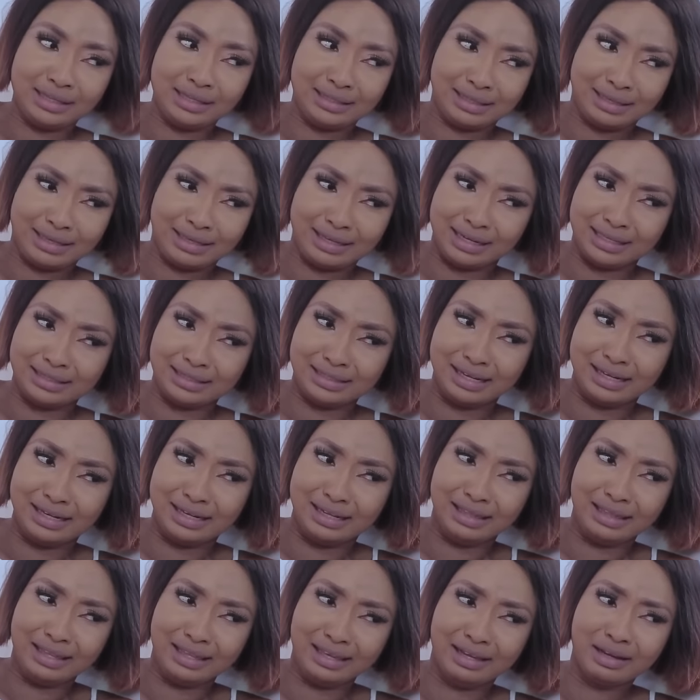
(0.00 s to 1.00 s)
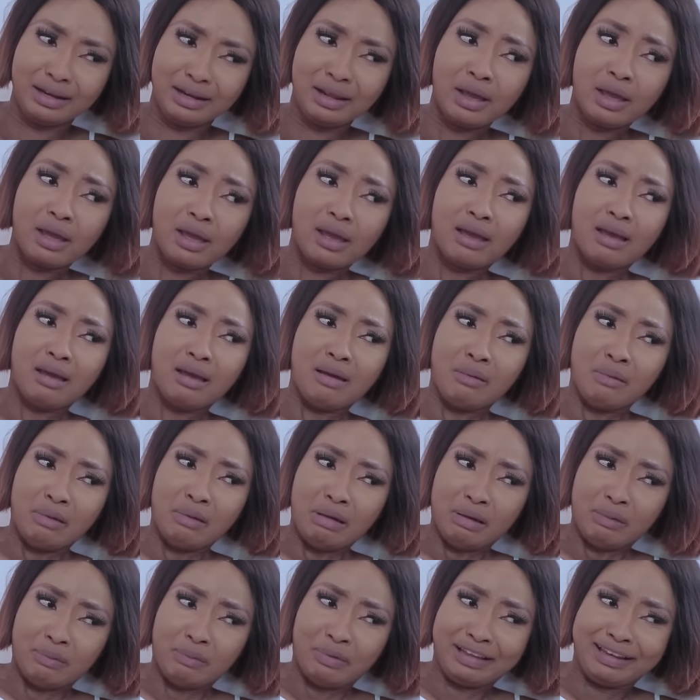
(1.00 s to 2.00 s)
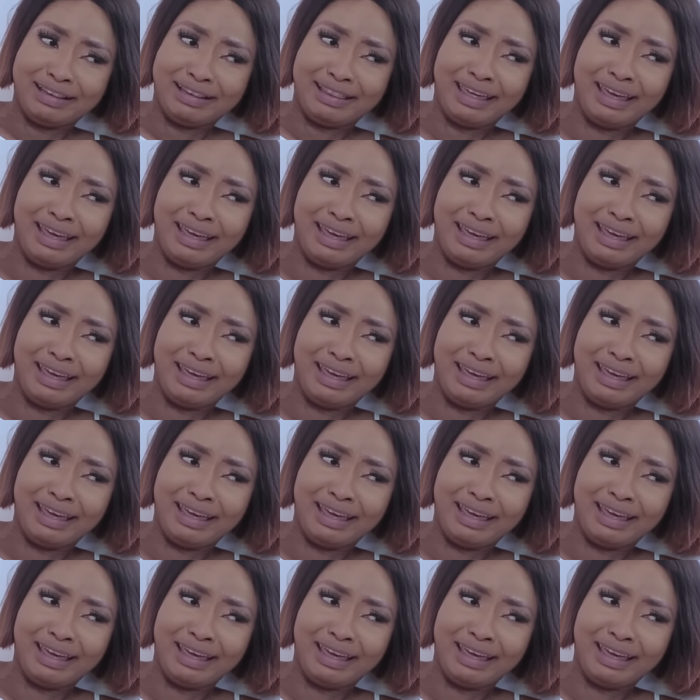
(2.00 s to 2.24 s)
I didn't think it was